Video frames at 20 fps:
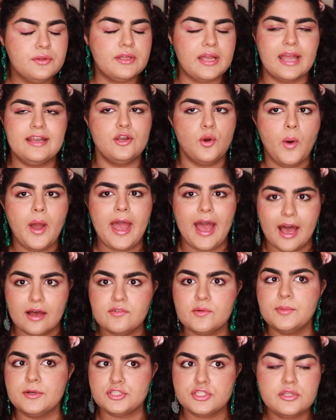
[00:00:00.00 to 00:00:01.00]
Like I know I have
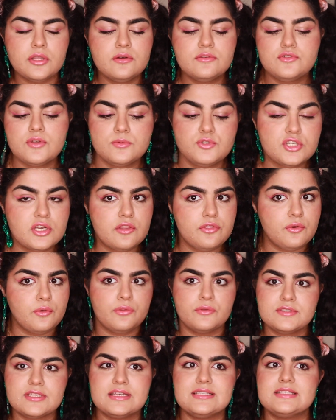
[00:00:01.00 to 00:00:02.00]
a bunch of those, so I'm just gonna throw
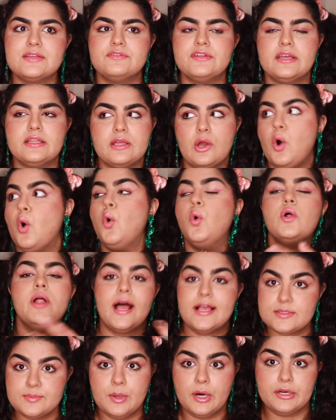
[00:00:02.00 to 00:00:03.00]
those in instead of taking like a whole
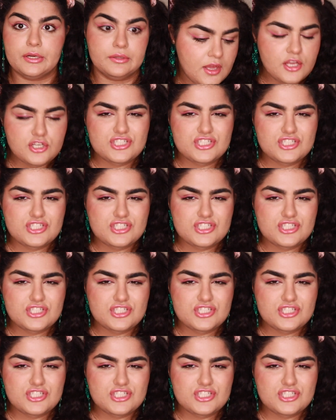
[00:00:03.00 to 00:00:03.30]
ass bottle.